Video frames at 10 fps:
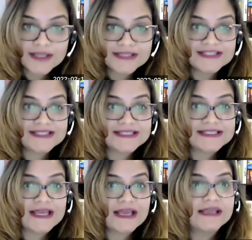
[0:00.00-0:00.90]
It's
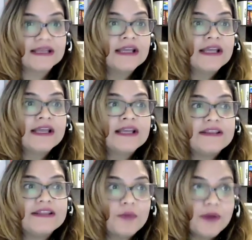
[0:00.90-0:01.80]
just that
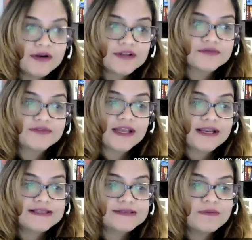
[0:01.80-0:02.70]
the awareness of that
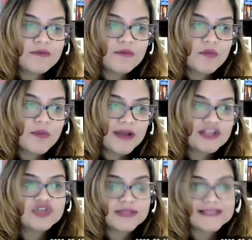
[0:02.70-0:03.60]
is
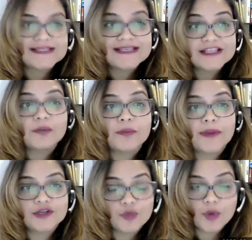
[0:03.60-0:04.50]
much less as
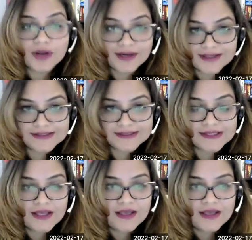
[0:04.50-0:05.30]
compared to what it is